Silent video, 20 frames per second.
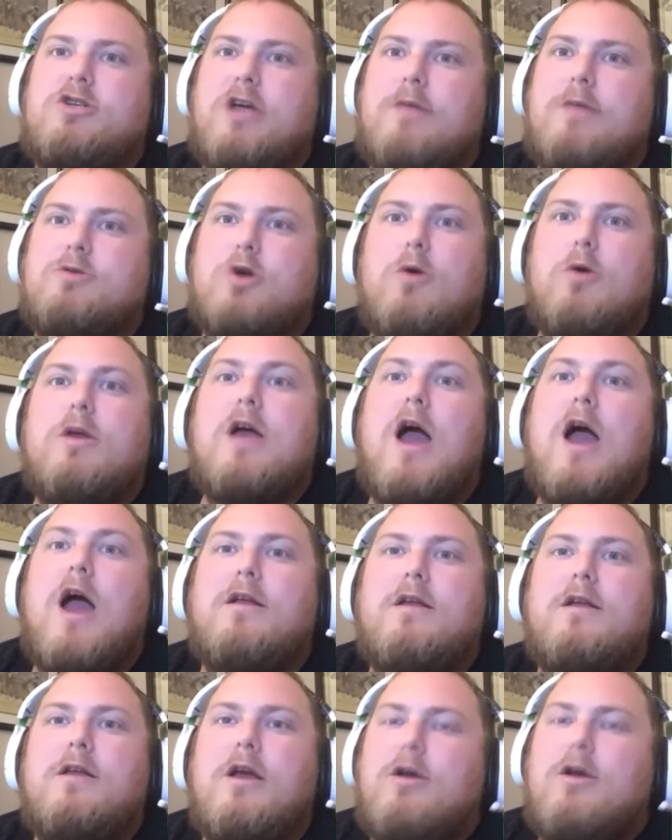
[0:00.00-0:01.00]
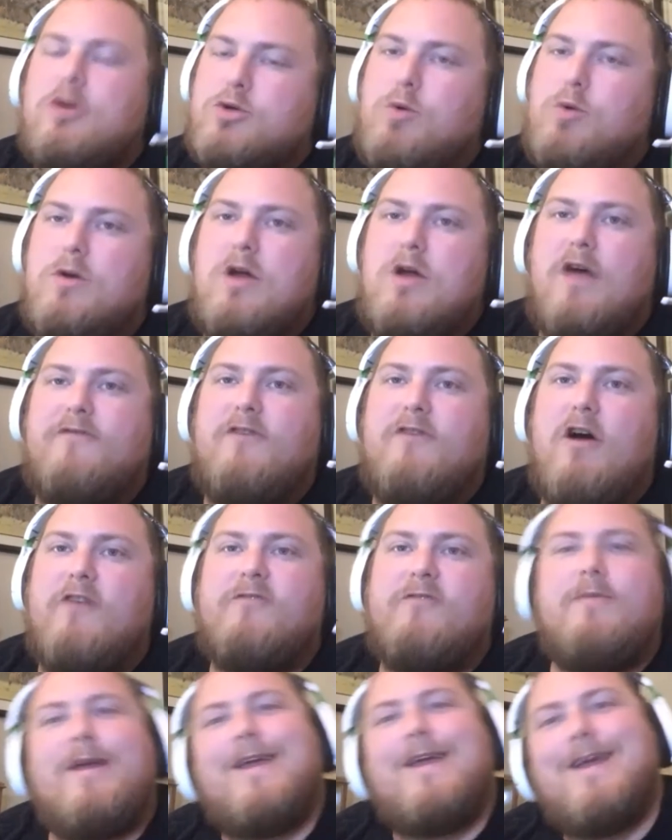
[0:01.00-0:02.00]
James Coney Island. There's one not
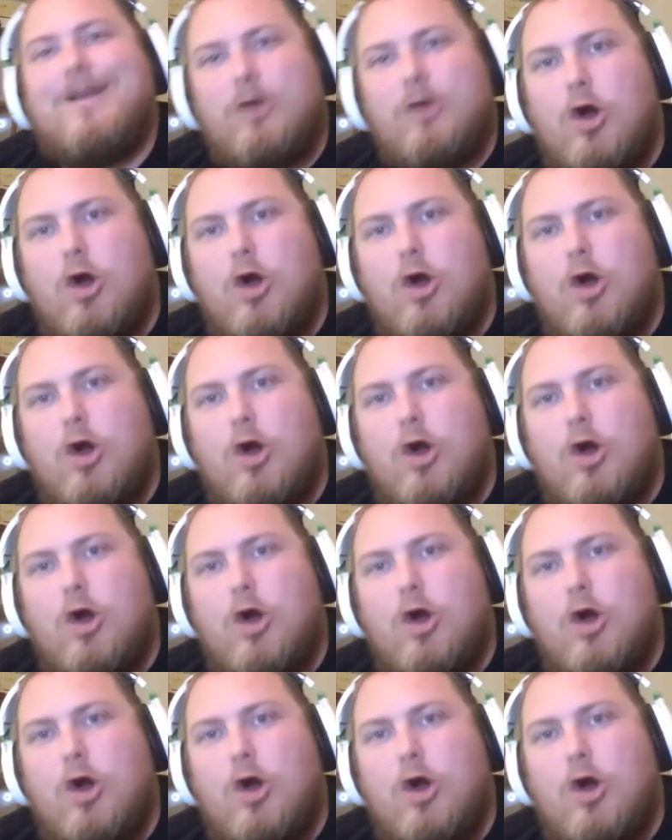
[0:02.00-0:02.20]
far from me.